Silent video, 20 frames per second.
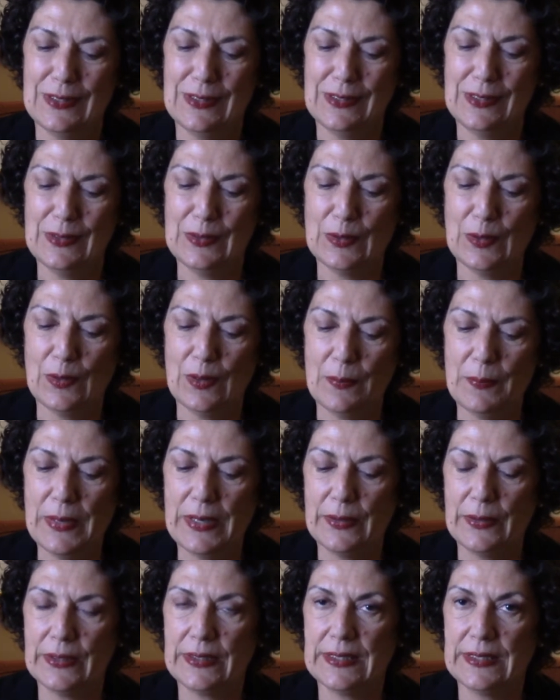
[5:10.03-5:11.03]
you know,
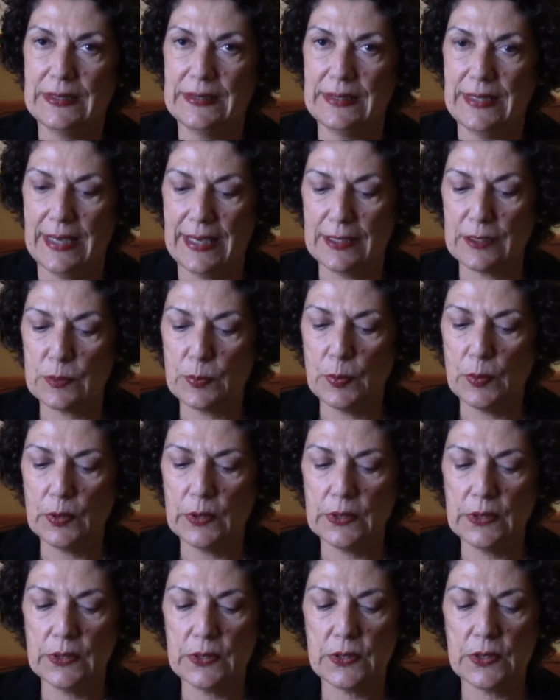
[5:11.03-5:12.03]
American
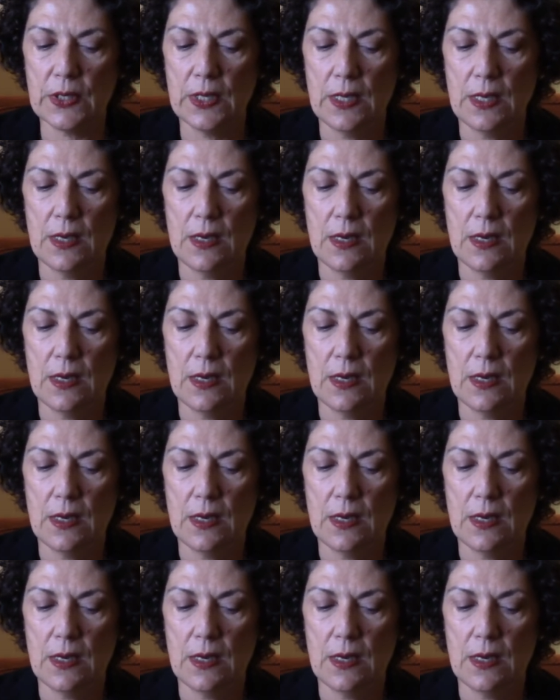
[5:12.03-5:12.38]
exporters.